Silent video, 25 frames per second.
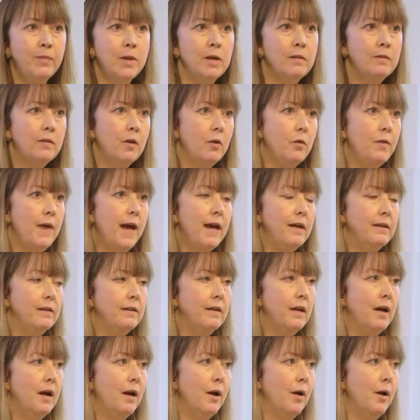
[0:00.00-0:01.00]
So that
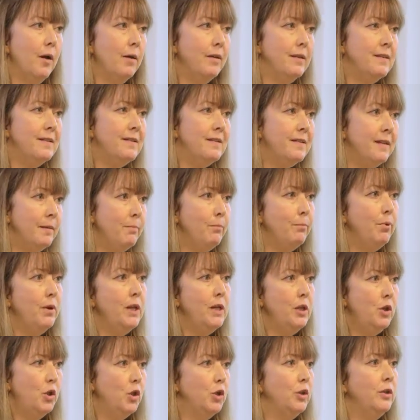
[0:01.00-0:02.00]

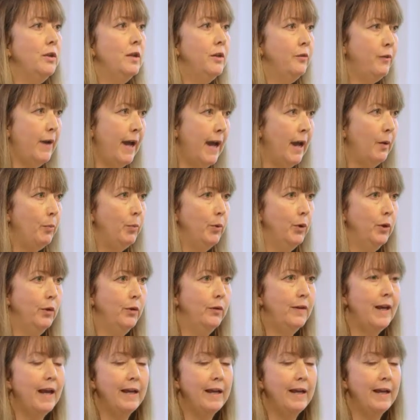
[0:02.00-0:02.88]
simply couldn't have happened